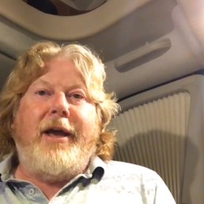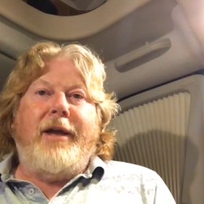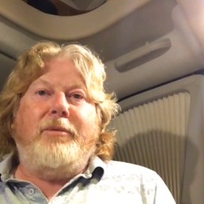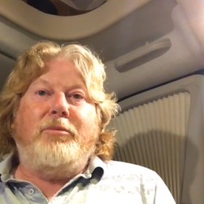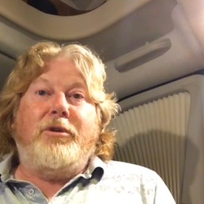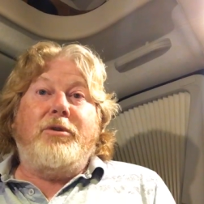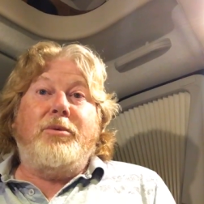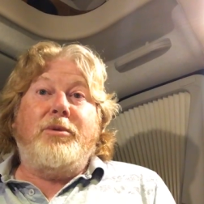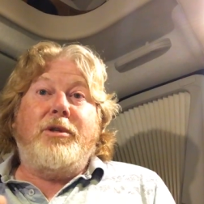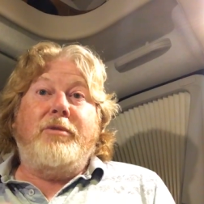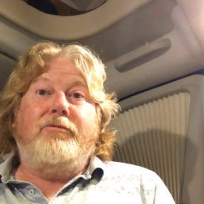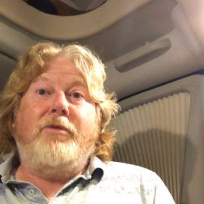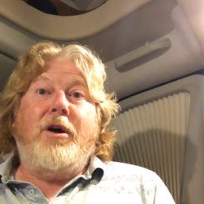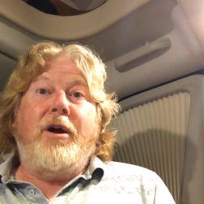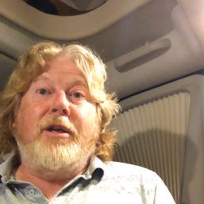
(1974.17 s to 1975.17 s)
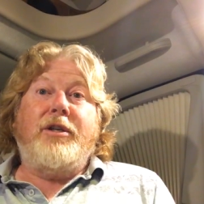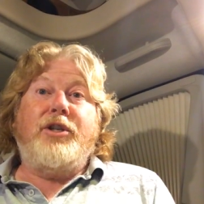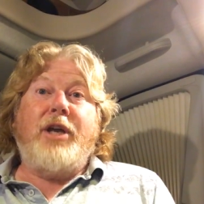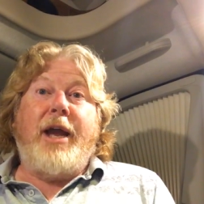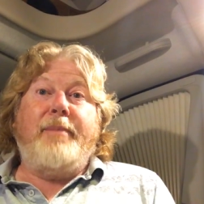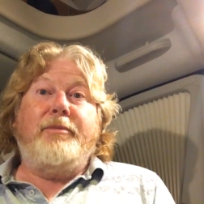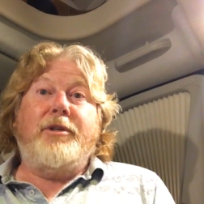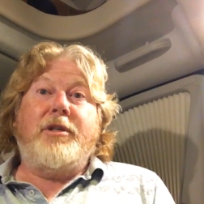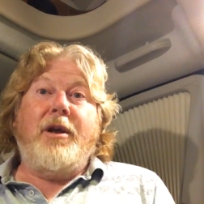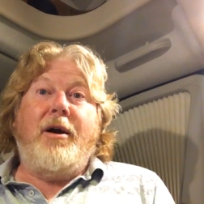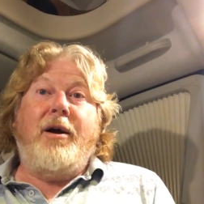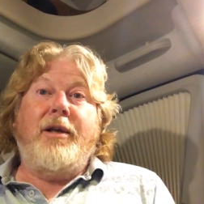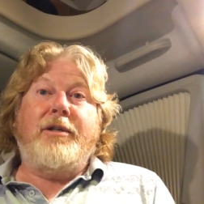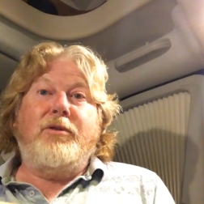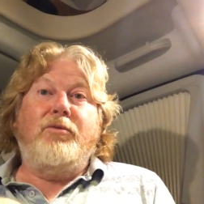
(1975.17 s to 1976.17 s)
which was the right shape and
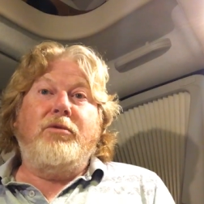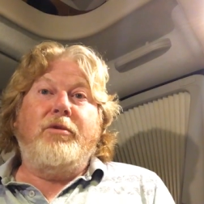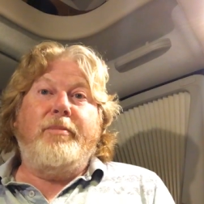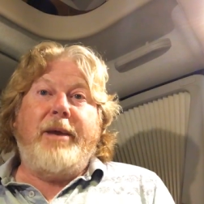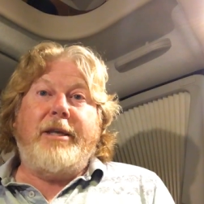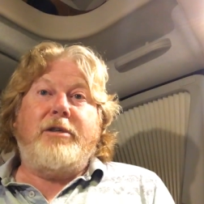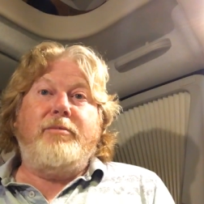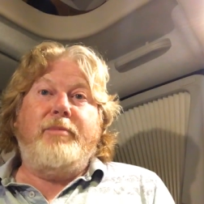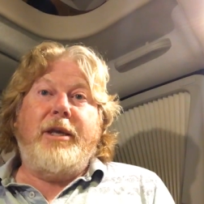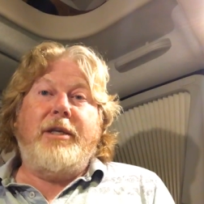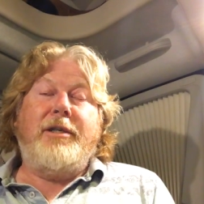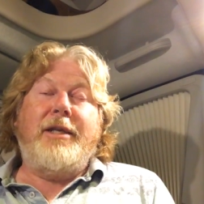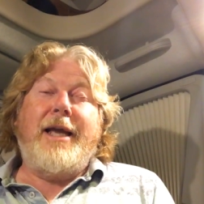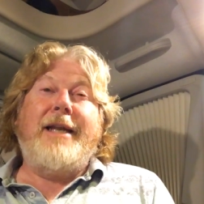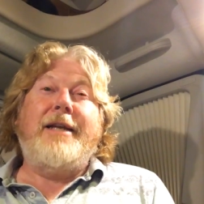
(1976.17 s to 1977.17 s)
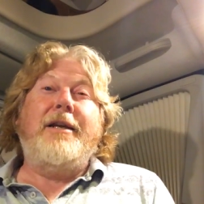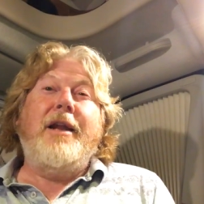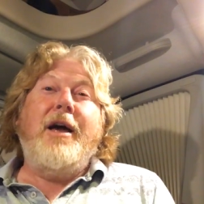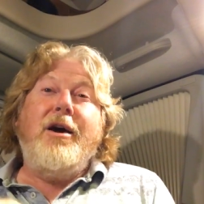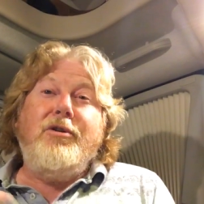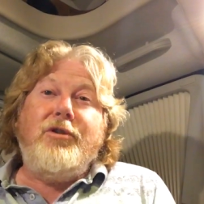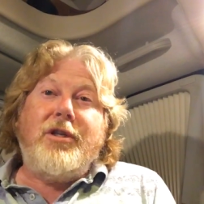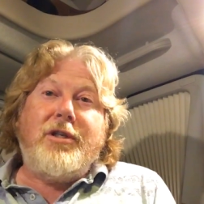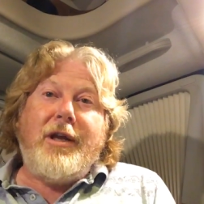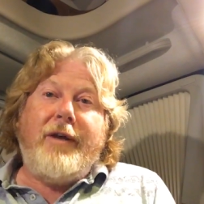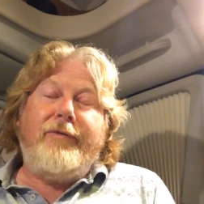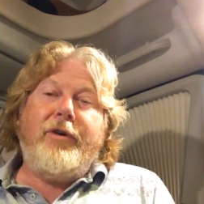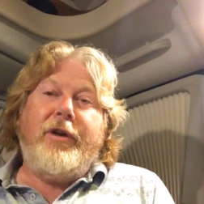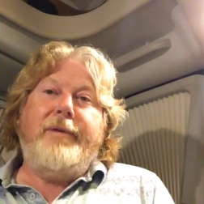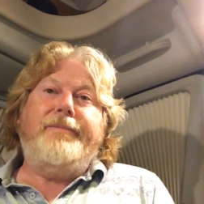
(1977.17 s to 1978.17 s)
size and all the bits and pieces. They had loads of
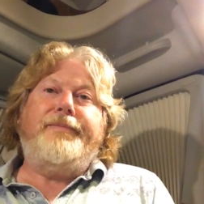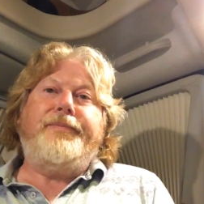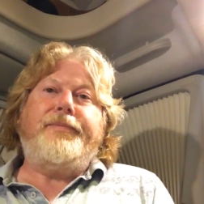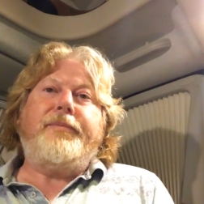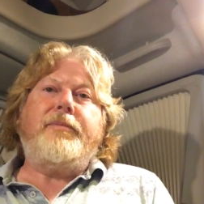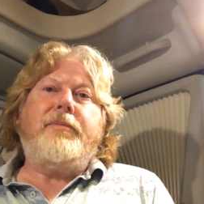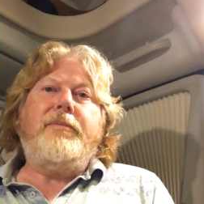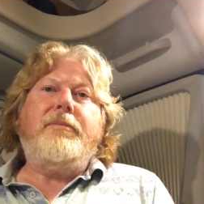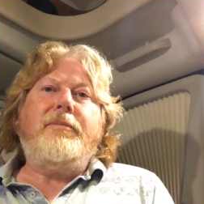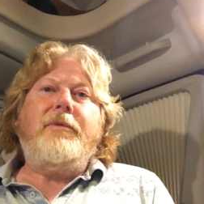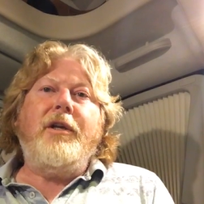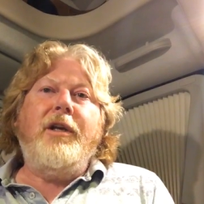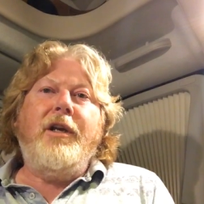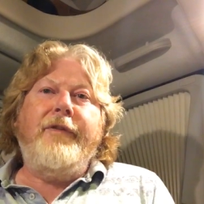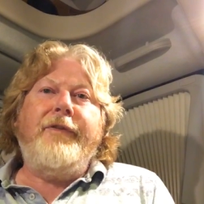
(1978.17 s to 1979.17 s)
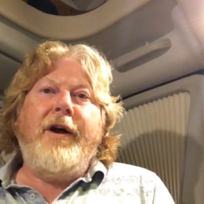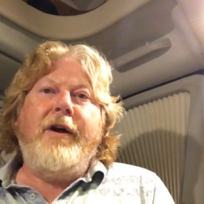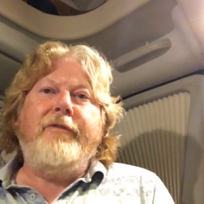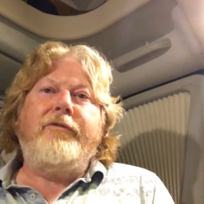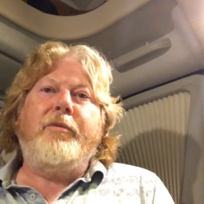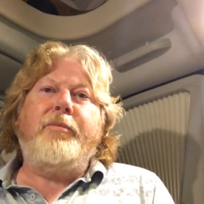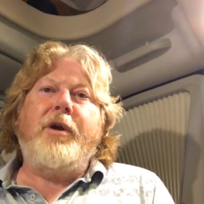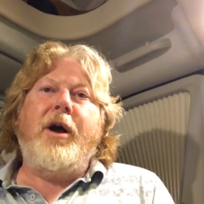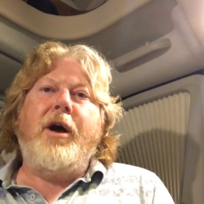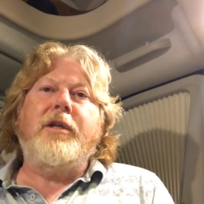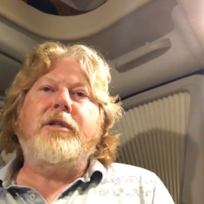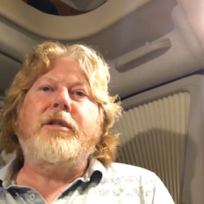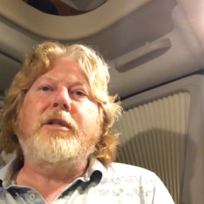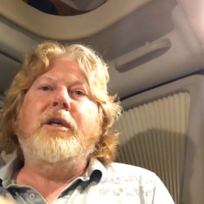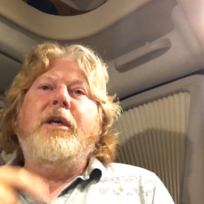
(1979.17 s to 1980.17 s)
stuff on it and I phoned for a
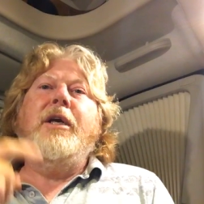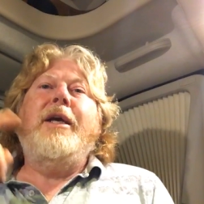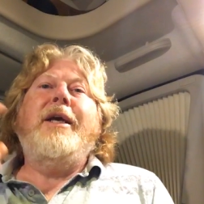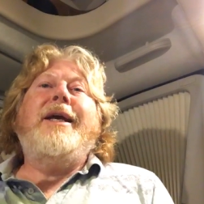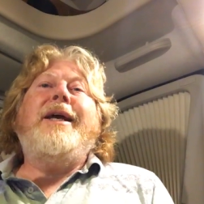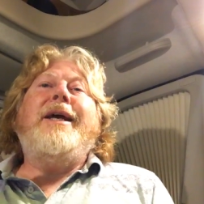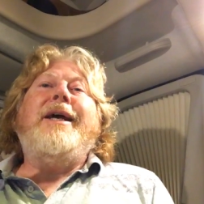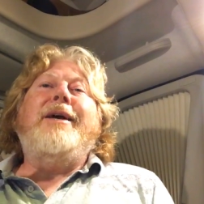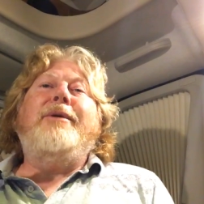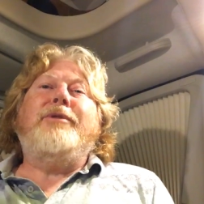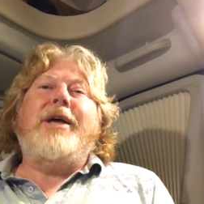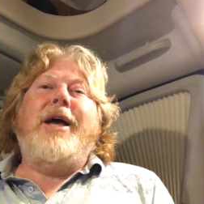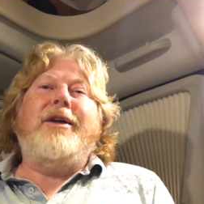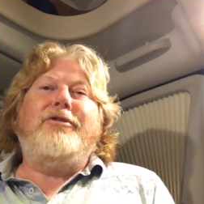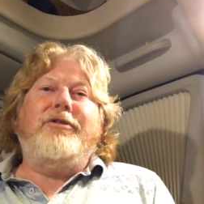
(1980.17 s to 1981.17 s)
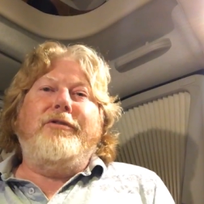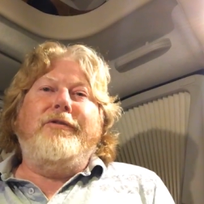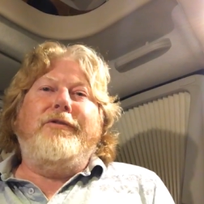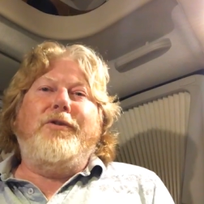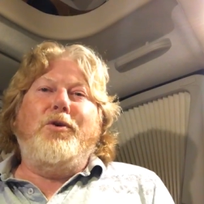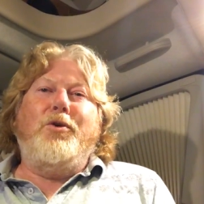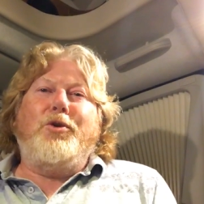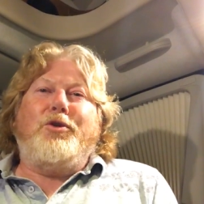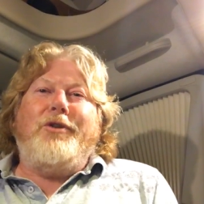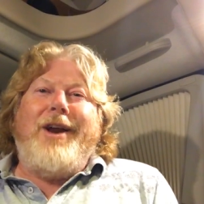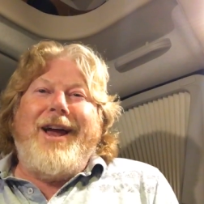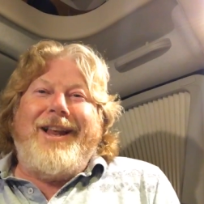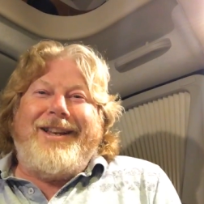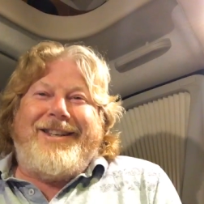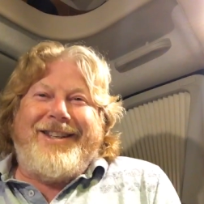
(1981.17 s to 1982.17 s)
price. It was
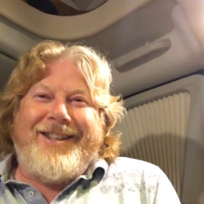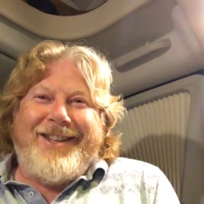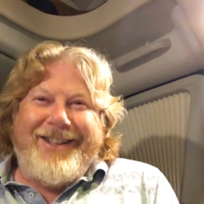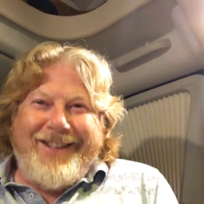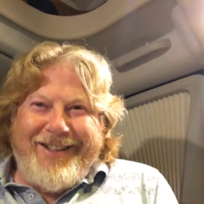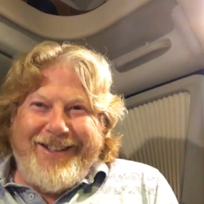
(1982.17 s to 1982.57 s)
$104,000.